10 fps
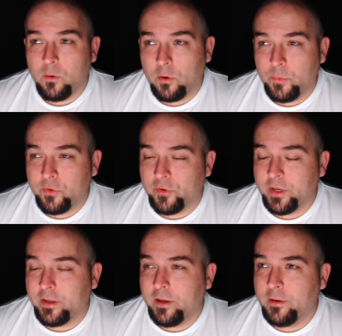Or we
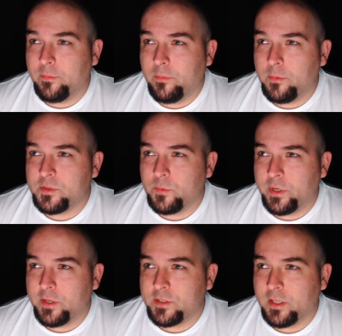drink, what was the
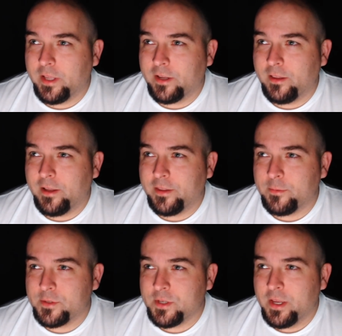one I used to like a lot
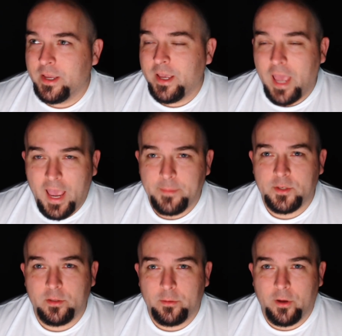that was
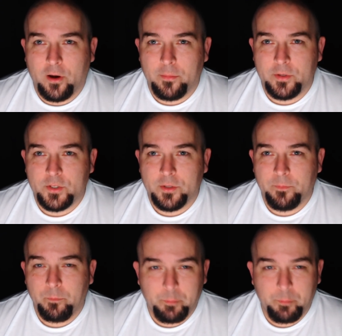absolute garbage?